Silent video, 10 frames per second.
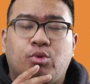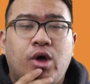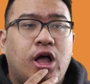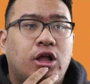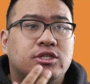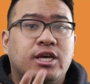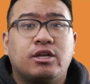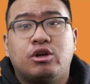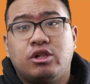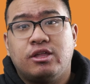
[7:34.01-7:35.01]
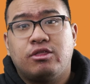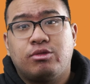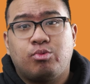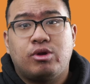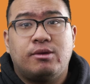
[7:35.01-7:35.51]
Well, technically
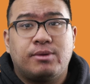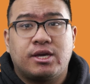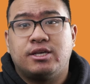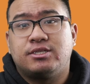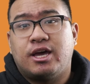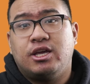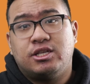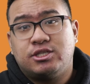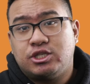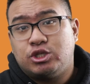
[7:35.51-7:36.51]
three, because I